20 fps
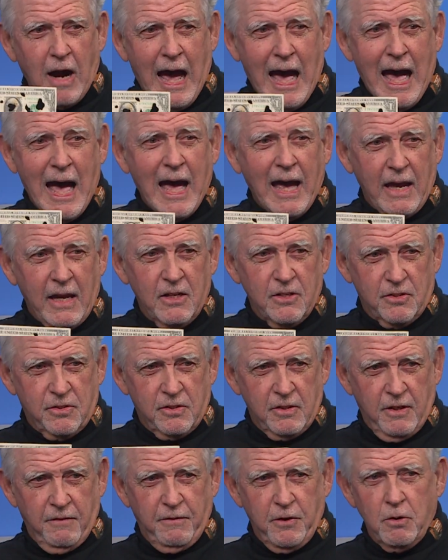
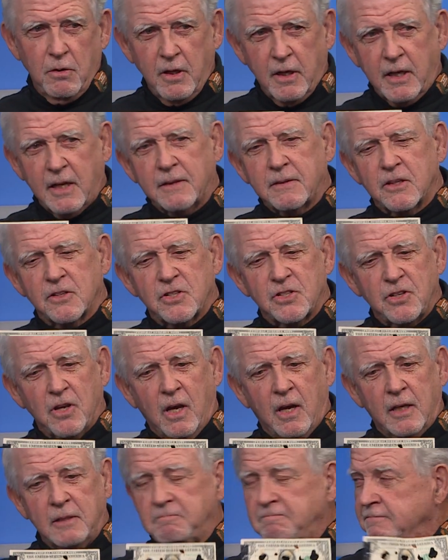eyes if you look at the
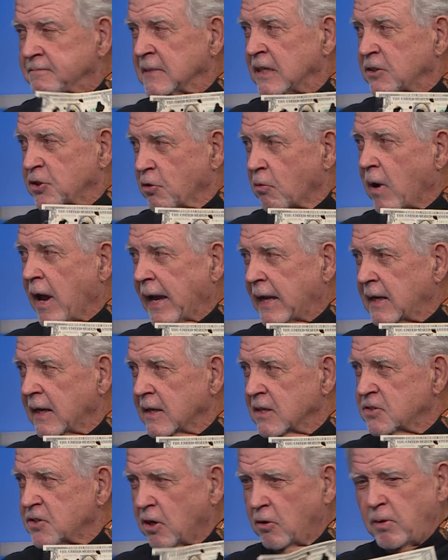sun
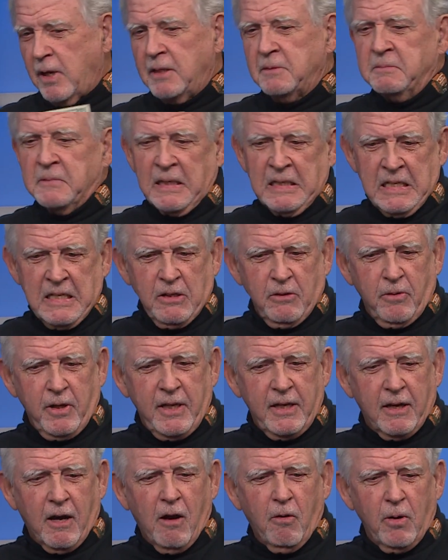directly. Wow. So we, yeah.
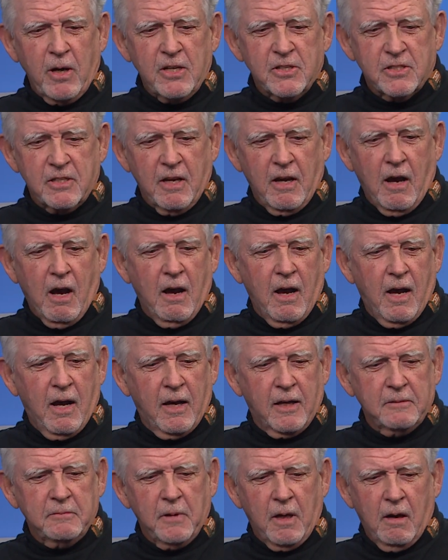we always
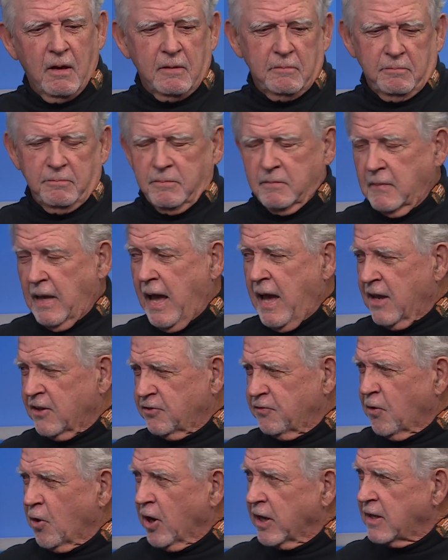uh,
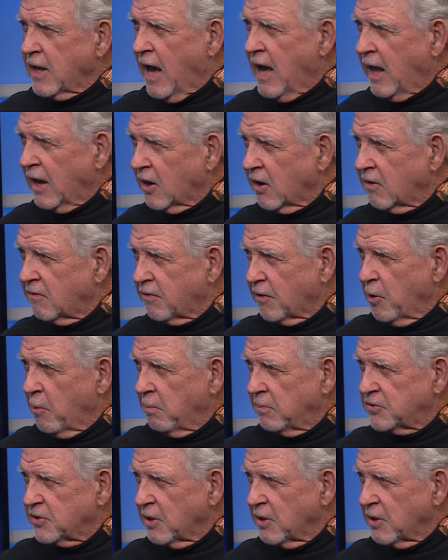ask for a dollar from